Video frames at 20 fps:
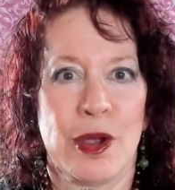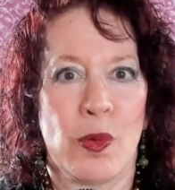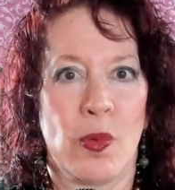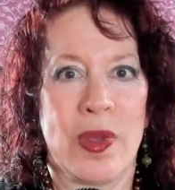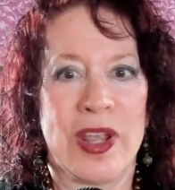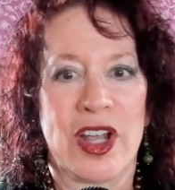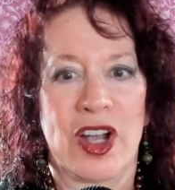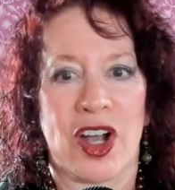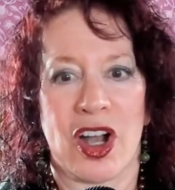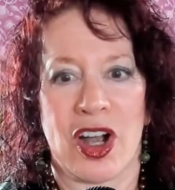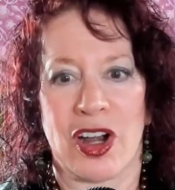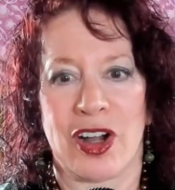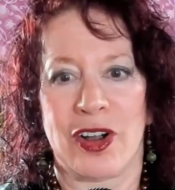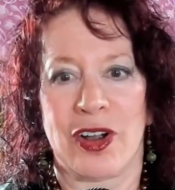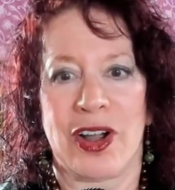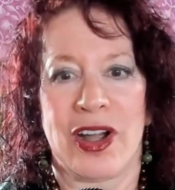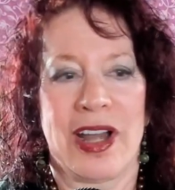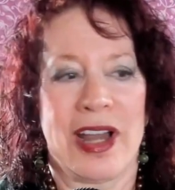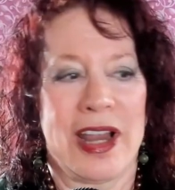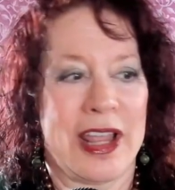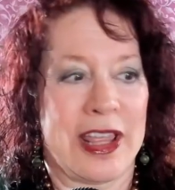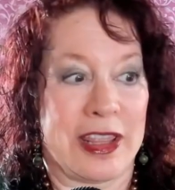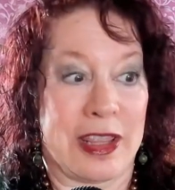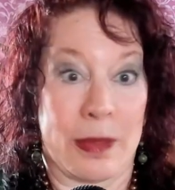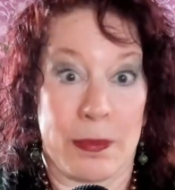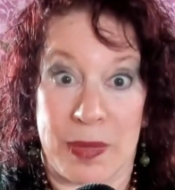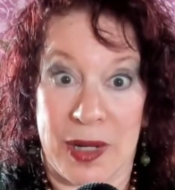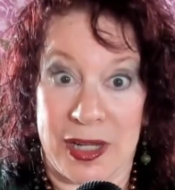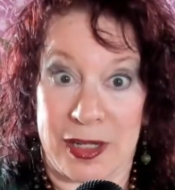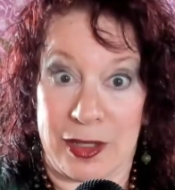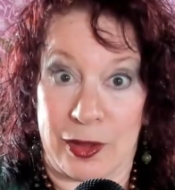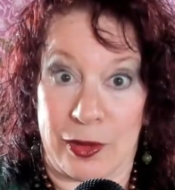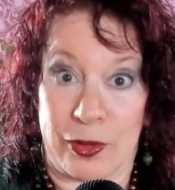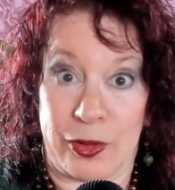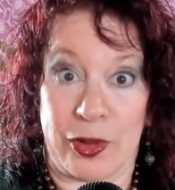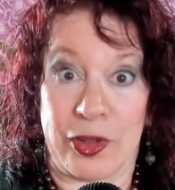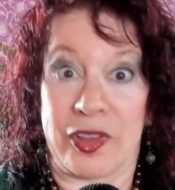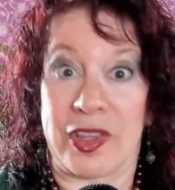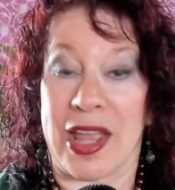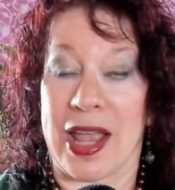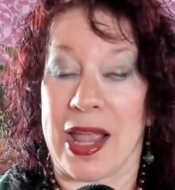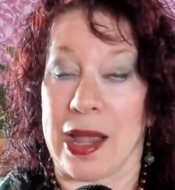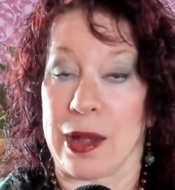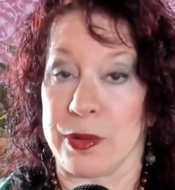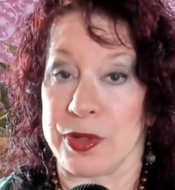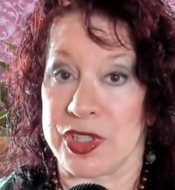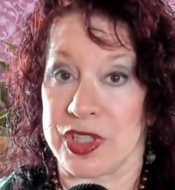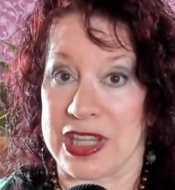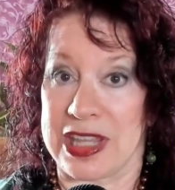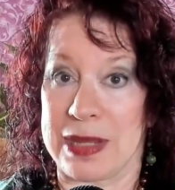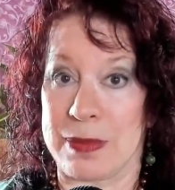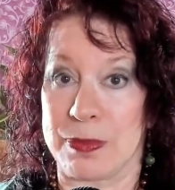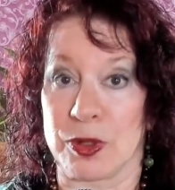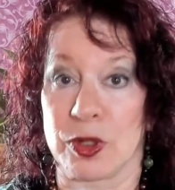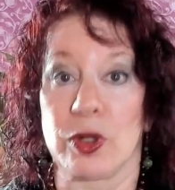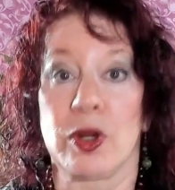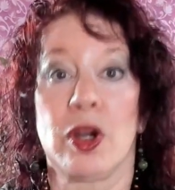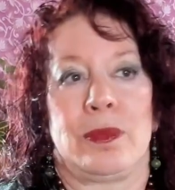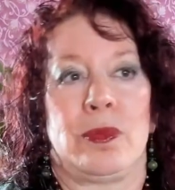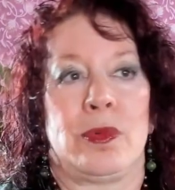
We are the butler, the housekeeper.